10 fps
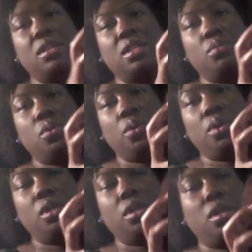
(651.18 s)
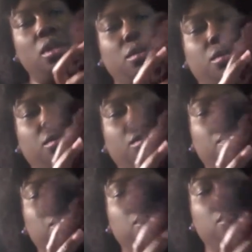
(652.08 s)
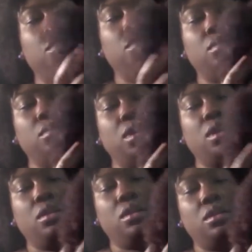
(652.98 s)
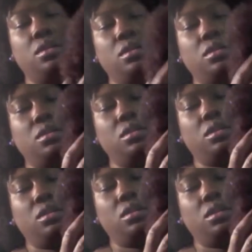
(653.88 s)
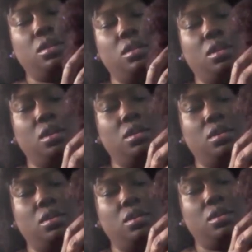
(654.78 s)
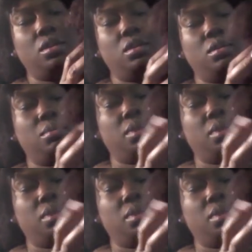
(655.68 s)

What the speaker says: it's more here than it does there, but